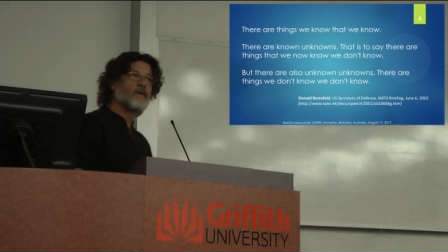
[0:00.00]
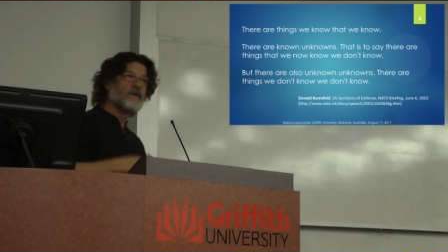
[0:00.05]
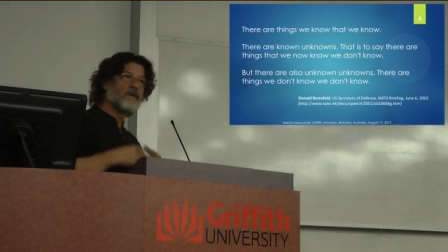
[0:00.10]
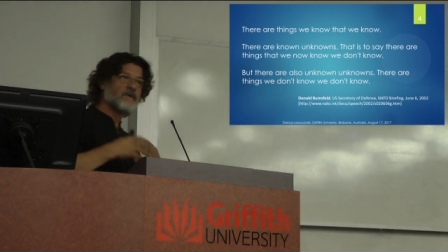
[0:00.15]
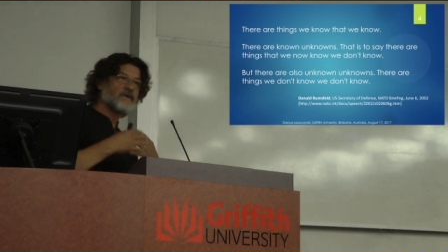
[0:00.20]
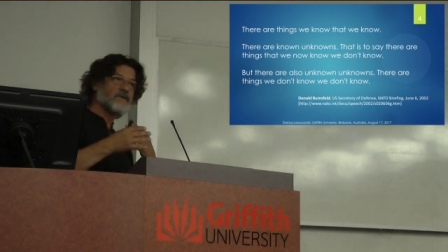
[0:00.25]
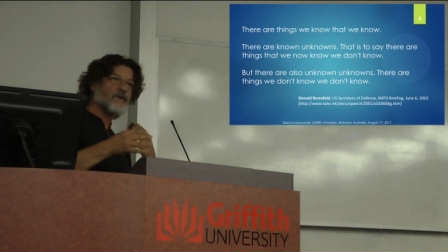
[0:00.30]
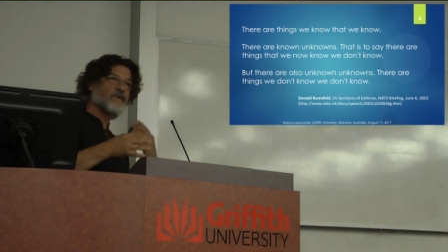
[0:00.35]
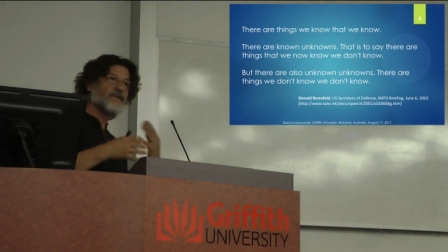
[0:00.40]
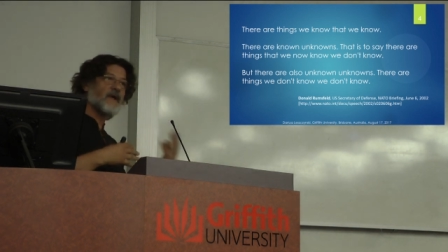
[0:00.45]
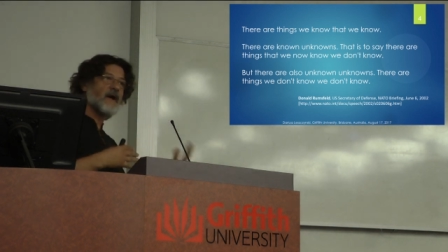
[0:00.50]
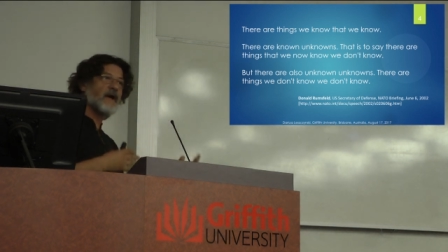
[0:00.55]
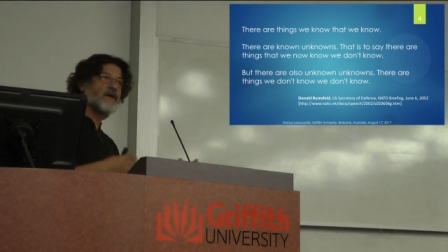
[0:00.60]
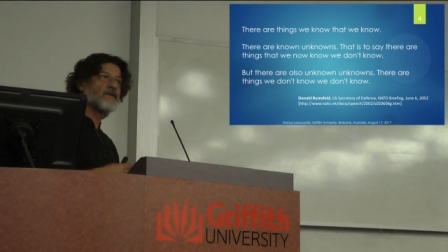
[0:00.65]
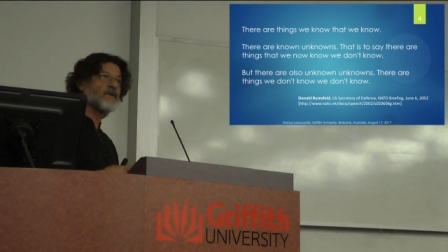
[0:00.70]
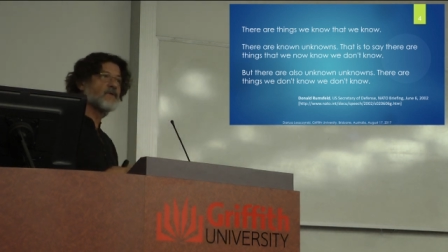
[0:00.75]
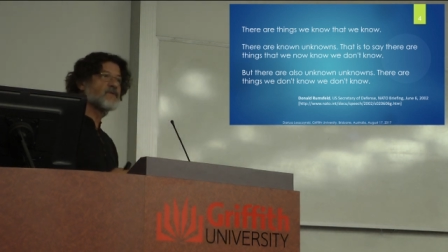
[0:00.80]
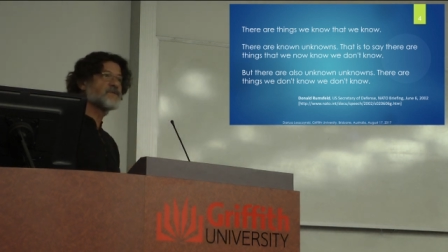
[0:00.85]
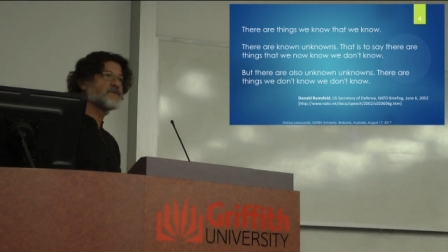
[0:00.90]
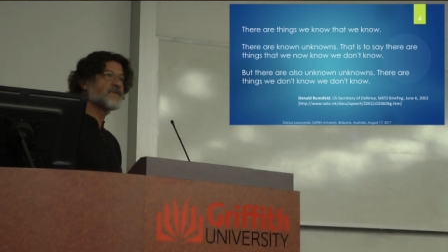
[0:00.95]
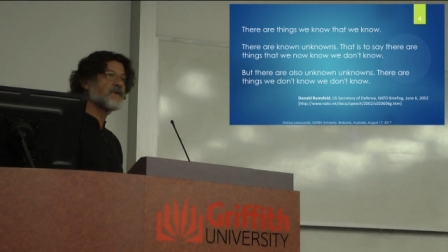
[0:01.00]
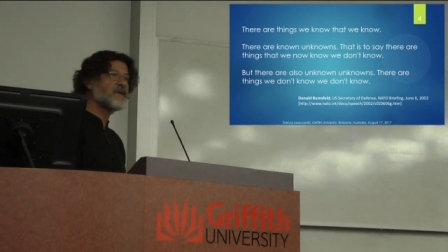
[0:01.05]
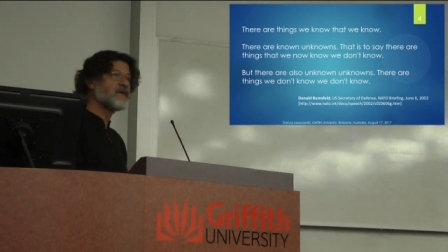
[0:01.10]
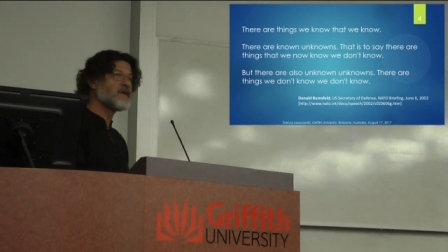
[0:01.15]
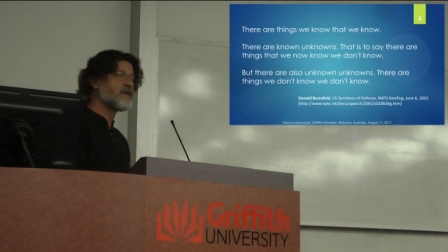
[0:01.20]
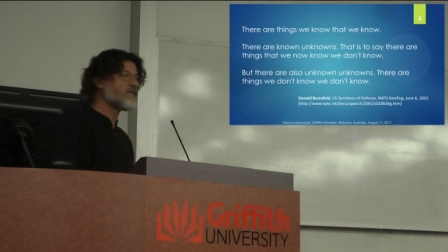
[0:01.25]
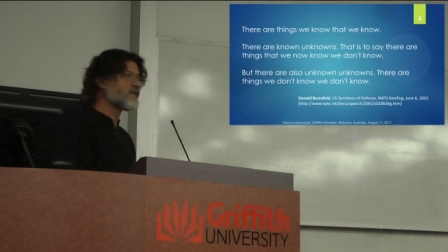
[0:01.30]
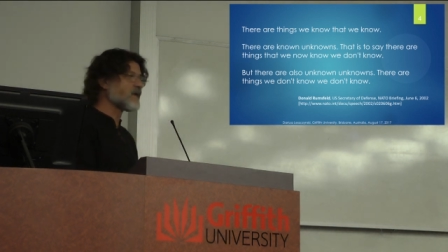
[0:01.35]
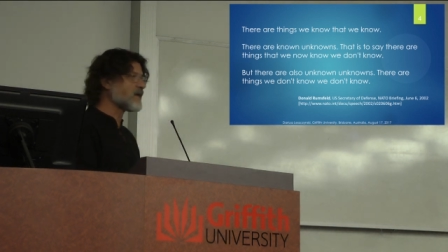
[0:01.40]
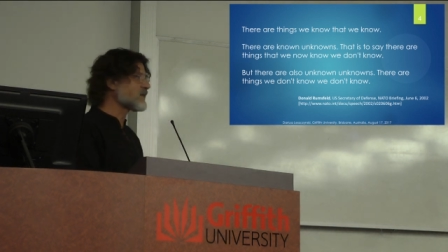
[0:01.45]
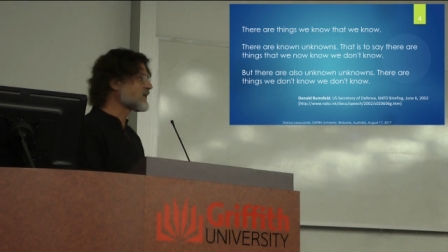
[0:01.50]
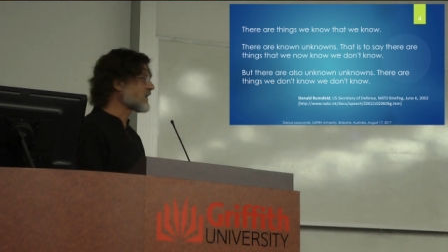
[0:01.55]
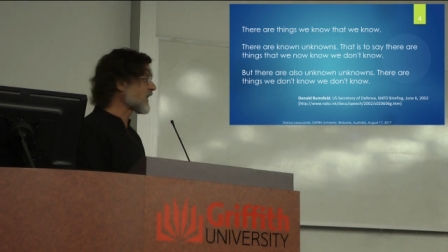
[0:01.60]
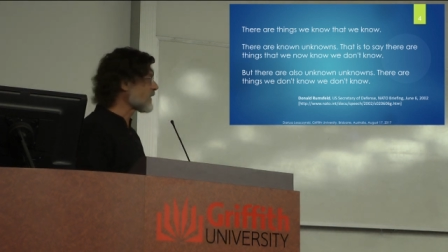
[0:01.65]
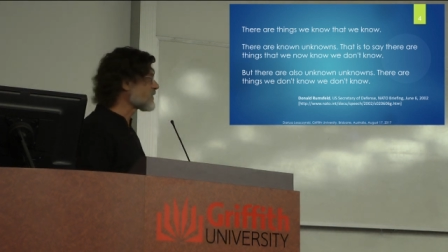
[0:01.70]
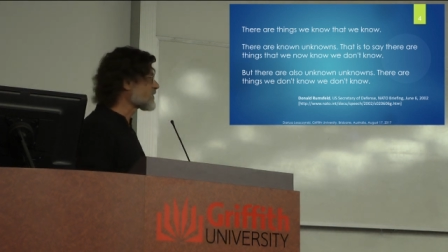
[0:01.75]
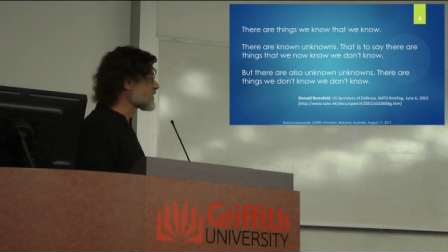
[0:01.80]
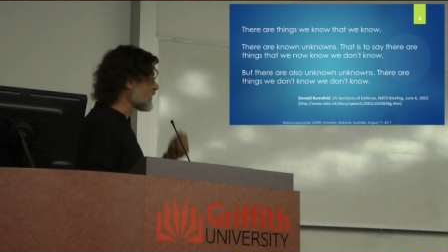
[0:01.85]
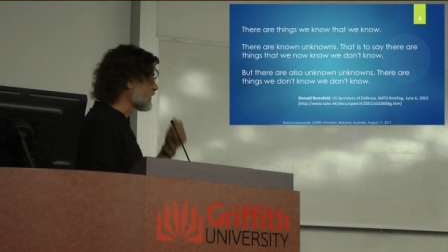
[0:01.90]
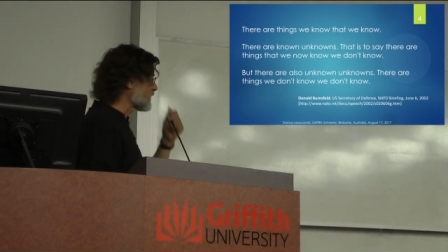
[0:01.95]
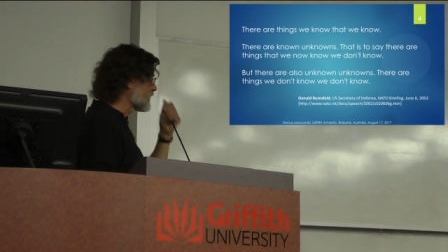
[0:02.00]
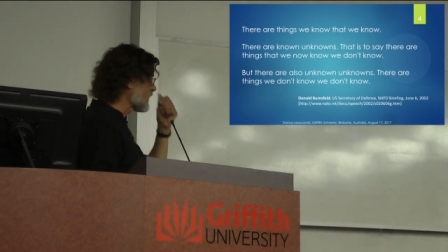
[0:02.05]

So there are those three different types of